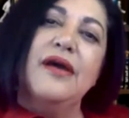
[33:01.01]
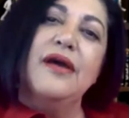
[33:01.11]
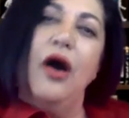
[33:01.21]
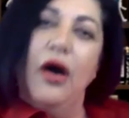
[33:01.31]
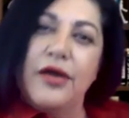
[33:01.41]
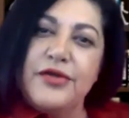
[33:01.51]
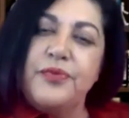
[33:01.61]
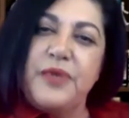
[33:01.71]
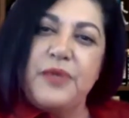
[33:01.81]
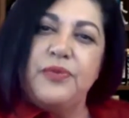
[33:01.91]
other
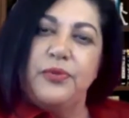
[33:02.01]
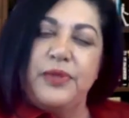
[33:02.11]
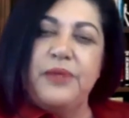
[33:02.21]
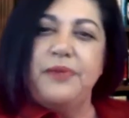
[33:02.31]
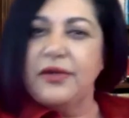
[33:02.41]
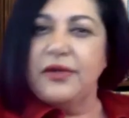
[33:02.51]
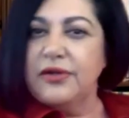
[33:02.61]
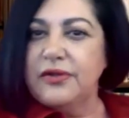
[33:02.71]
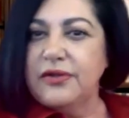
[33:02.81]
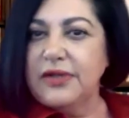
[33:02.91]
people be
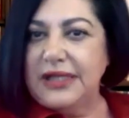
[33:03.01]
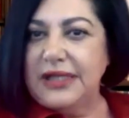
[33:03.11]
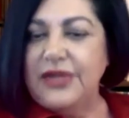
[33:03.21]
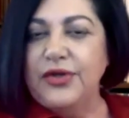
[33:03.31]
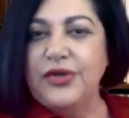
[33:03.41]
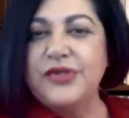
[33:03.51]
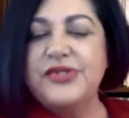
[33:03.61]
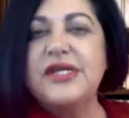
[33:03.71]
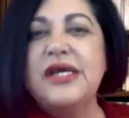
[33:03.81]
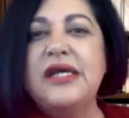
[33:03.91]
better
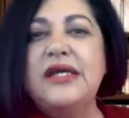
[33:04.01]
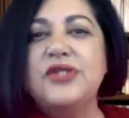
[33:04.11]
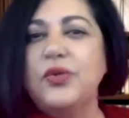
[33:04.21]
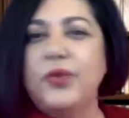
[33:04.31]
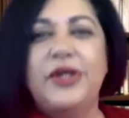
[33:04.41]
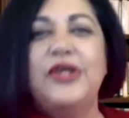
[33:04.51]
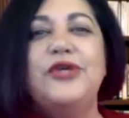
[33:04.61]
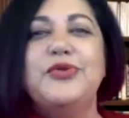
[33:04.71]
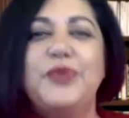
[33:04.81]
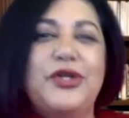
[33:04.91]
leaders? So what
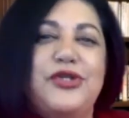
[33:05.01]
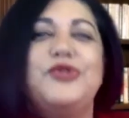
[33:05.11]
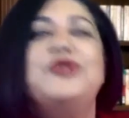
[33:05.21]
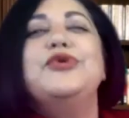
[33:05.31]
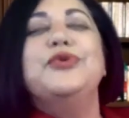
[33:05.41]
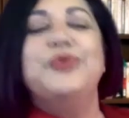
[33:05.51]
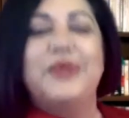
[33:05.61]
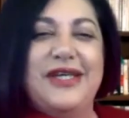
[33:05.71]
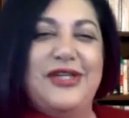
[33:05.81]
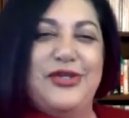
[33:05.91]
do you do
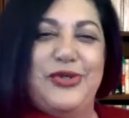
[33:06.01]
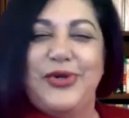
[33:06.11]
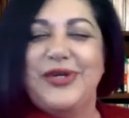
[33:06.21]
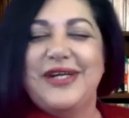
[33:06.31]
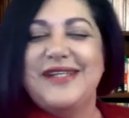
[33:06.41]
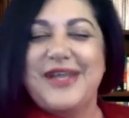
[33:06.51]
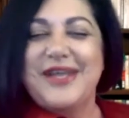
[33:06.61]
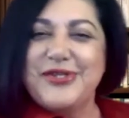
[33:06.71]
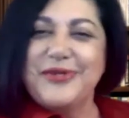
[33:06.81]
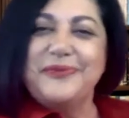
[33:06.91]
in your organization?